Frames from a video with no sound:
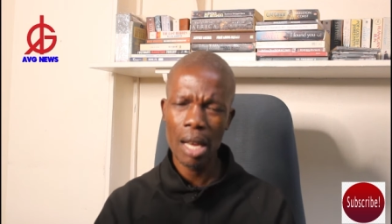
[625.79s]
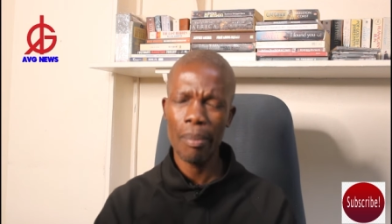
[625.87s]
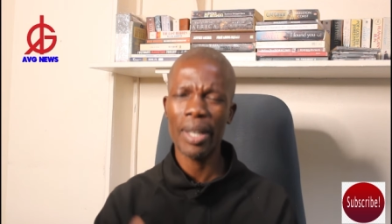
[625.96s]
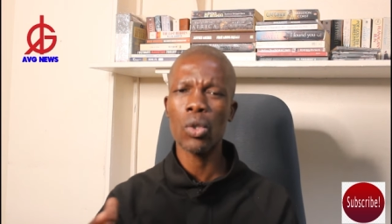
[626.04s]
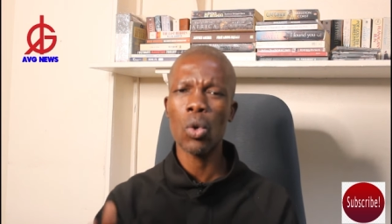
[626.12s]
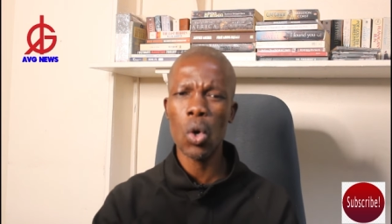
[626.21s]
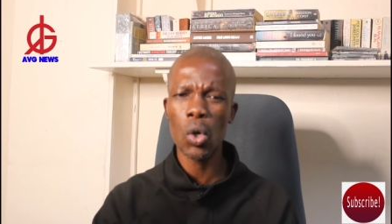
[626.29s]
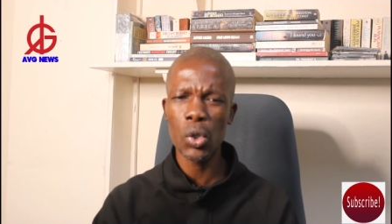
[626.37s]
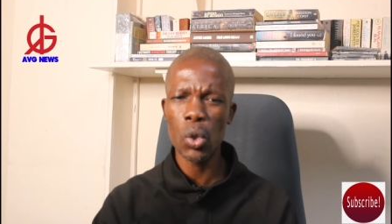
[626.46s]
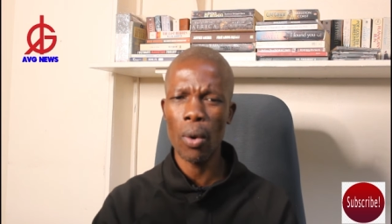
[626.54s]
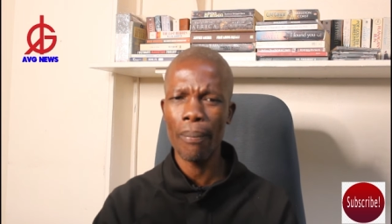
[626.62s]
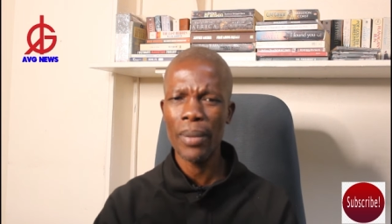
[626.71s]
but
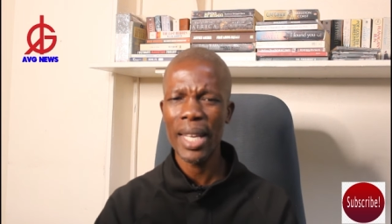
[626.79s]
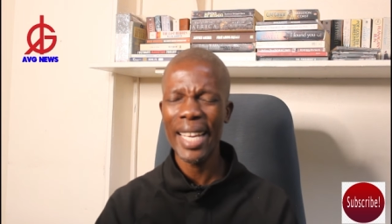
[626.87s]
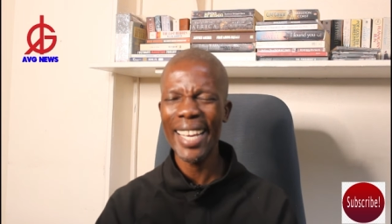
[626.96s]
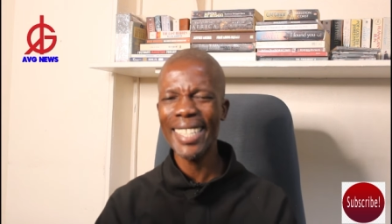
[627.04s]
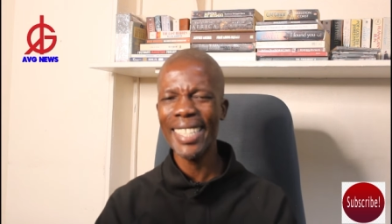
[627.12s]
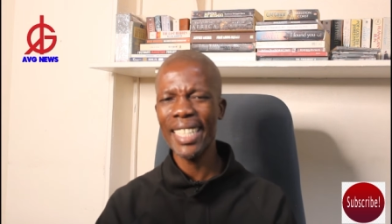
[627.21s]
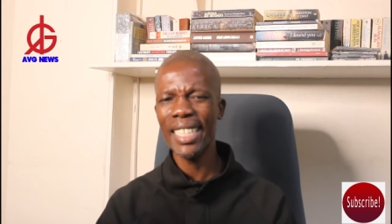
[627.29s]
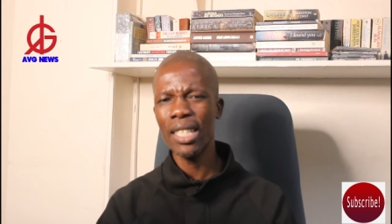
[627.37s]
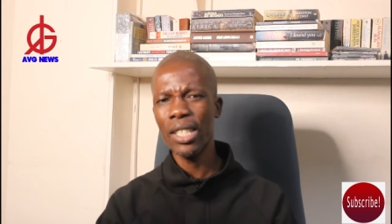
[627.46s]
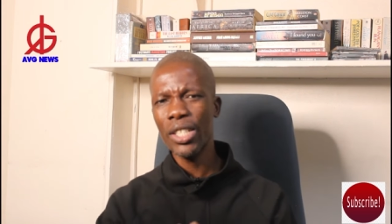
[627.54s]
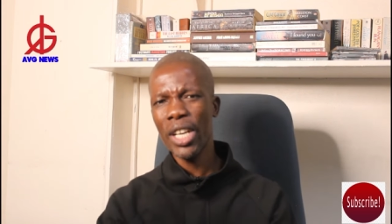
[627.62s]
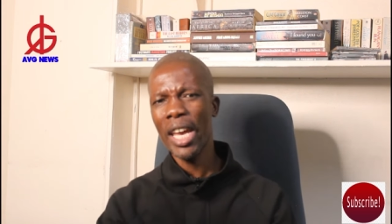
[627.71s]
also a
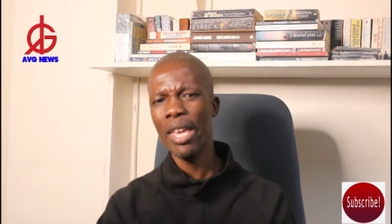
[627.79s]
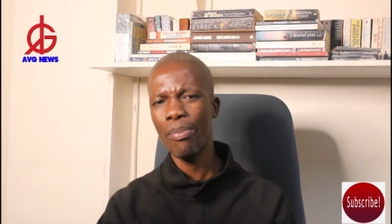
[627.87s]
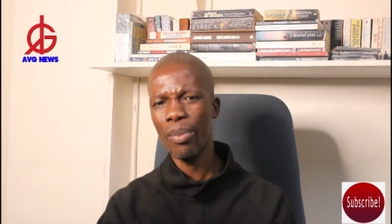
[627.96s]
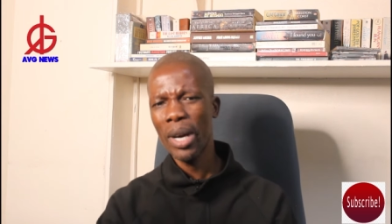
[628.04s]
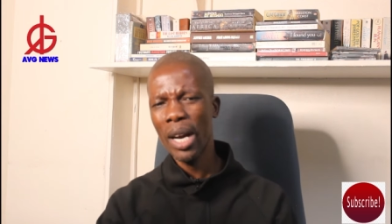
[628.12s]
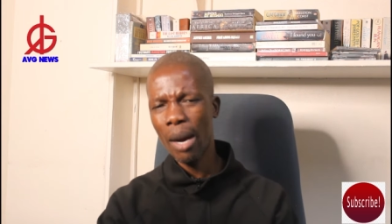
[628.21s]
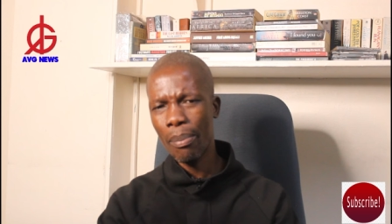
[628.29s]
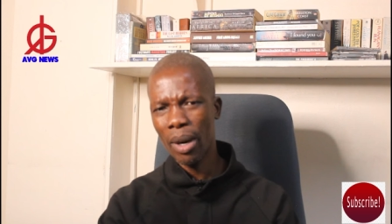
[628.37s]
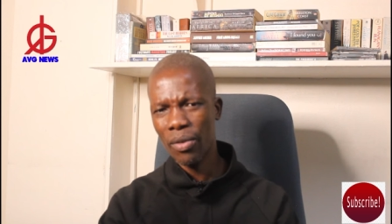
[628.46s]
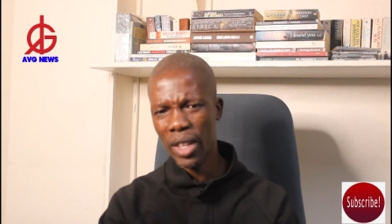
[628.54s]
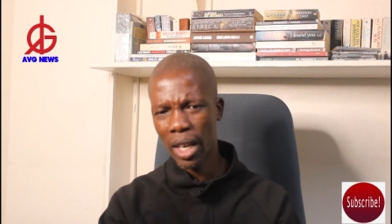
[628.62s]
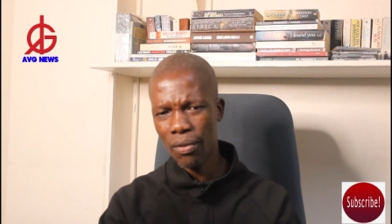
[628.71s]
certain tribe
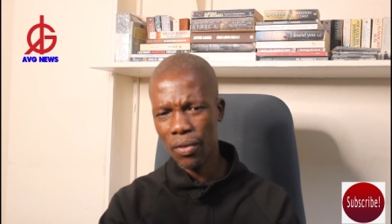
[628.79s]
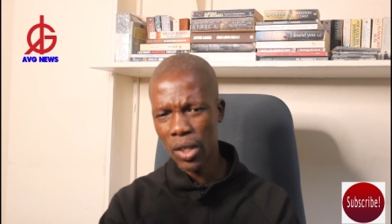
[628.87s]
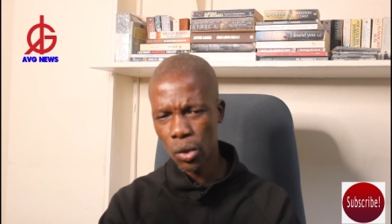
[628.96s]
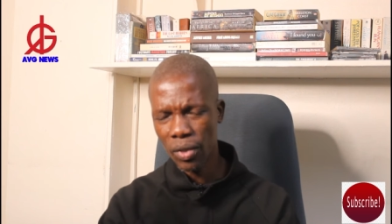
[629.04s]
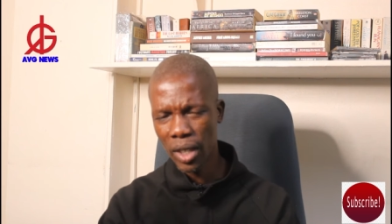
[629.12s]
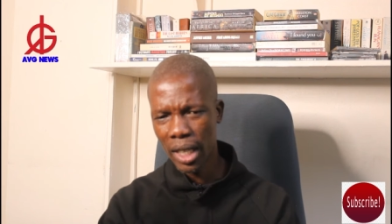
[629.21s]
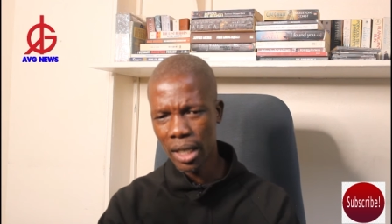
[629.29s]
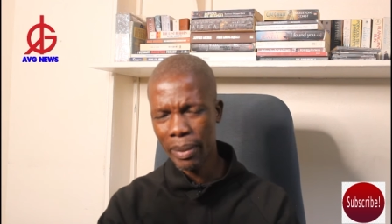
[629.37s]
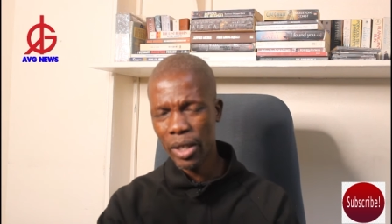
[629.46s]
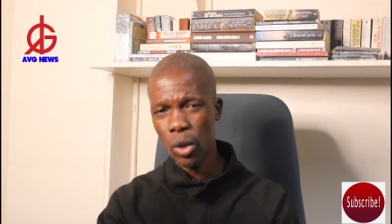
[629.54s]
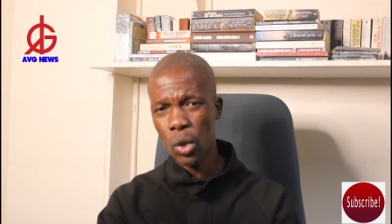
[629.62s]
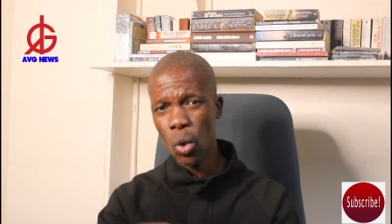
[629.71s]
above the affairs of the country,
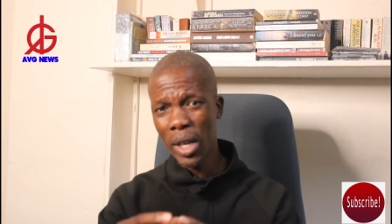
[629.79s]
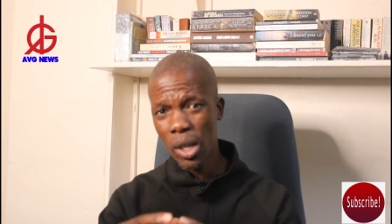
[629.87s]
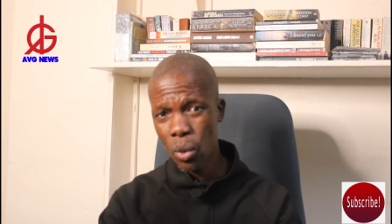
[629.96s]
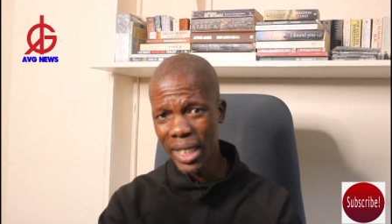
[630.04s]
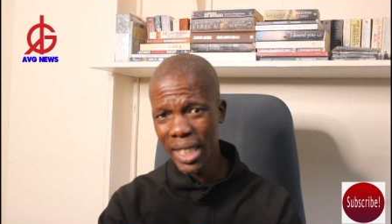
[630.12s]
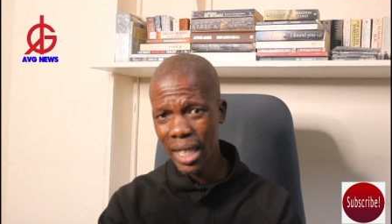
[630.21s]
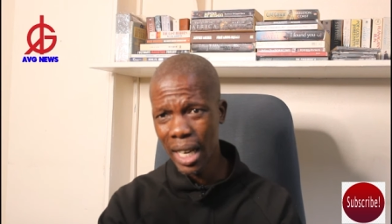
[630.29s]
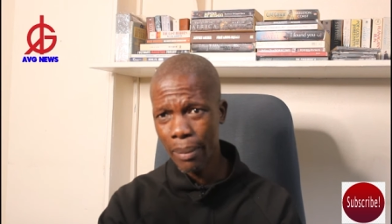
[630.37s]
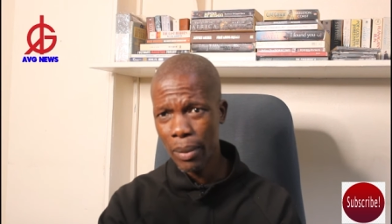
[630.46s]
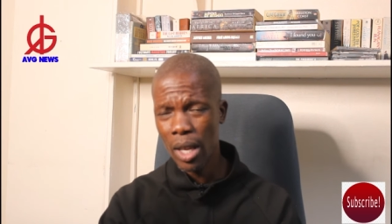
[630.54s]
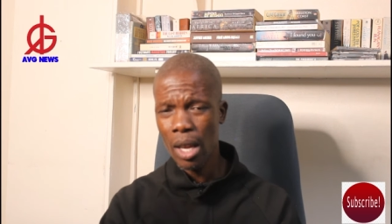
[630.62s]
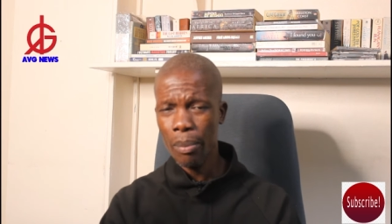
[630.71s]
but not only one
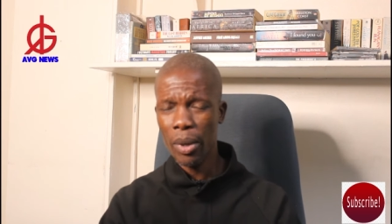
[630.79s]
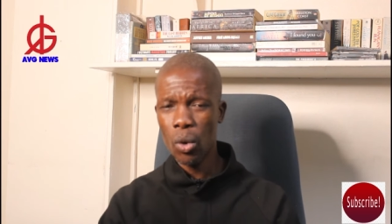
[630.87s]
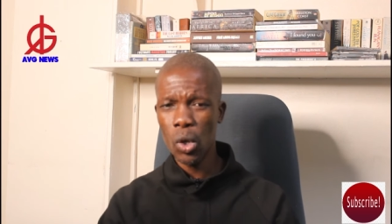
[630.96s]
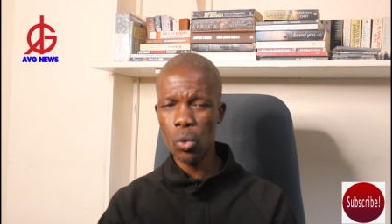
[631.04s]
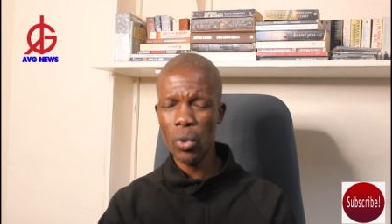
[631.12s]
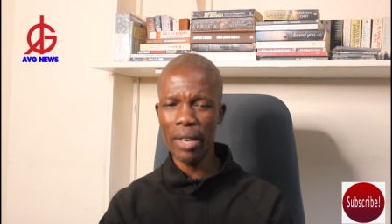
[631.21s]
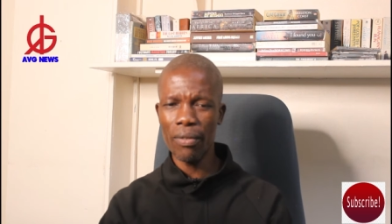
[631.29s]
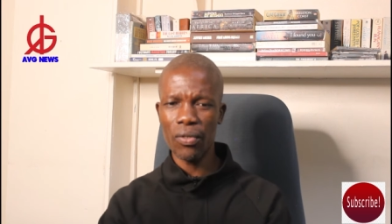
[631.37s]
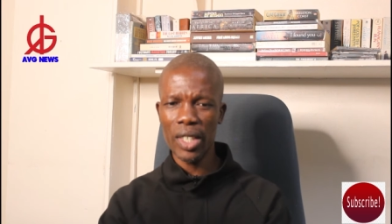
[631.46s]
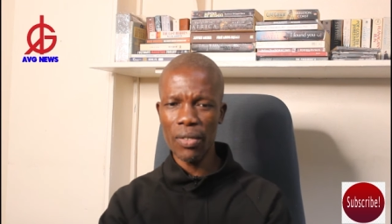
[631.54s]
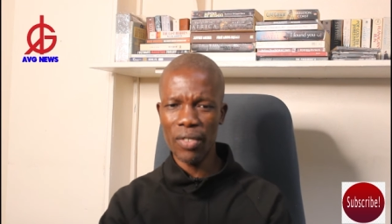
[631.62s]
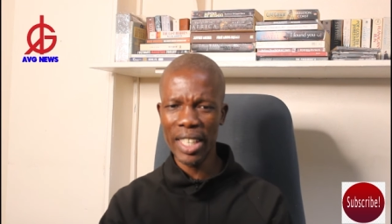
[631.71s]
tribe, because we
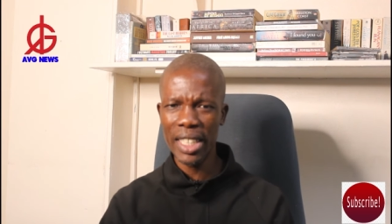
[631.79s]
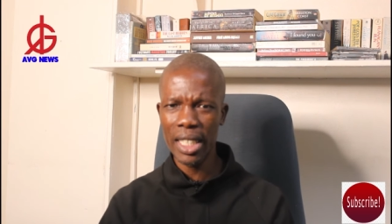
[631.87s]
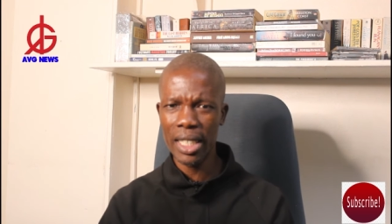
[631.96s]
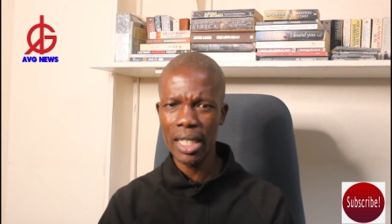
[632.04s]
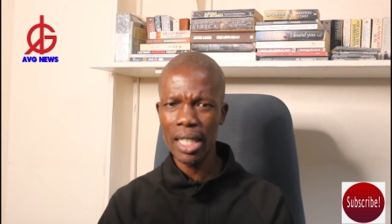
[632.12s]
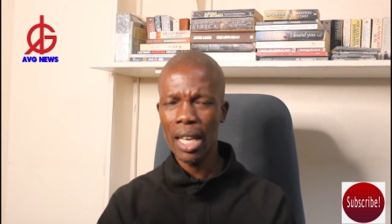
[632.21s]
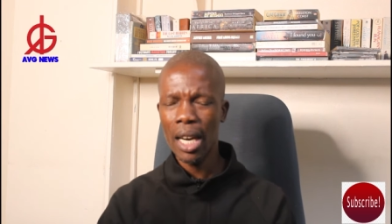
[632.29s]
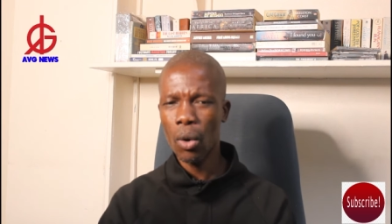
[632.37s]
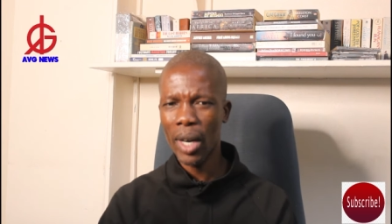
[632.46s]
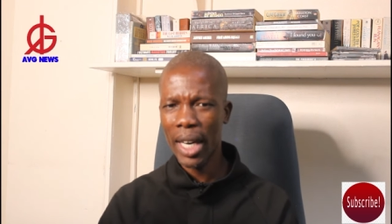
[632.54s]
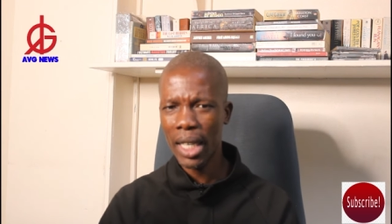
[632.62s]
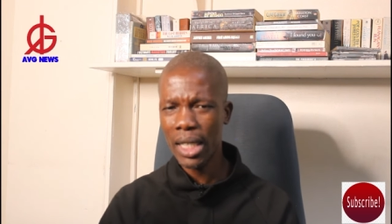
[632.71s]
have divided
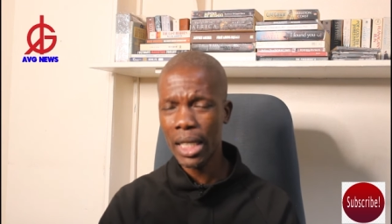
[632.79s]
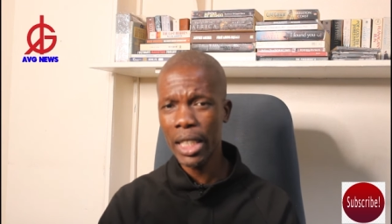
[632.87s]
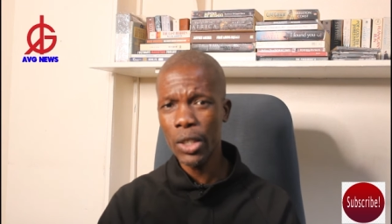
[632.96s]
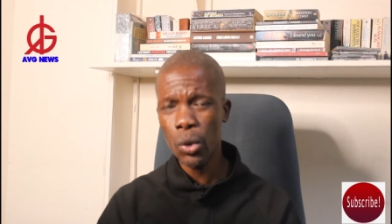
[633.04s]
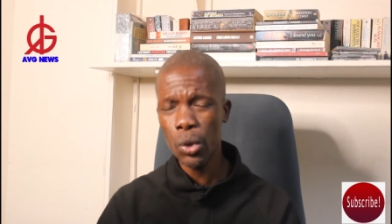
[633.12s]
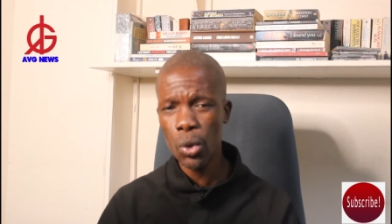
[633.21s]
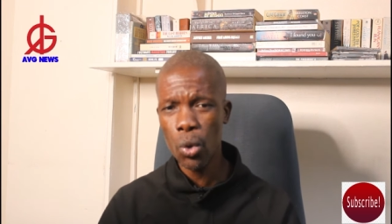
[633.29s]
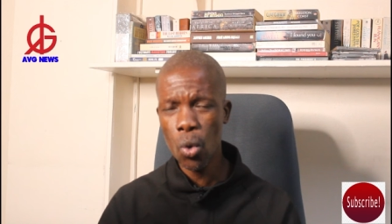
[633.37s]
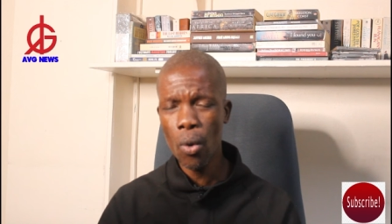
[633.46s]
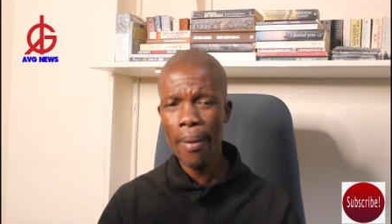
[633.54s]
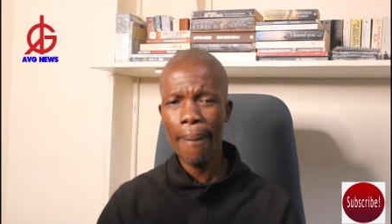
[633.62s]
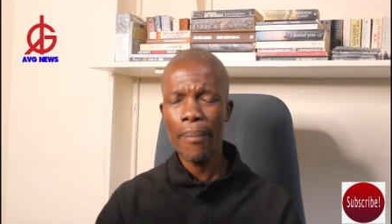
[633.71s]
our country into two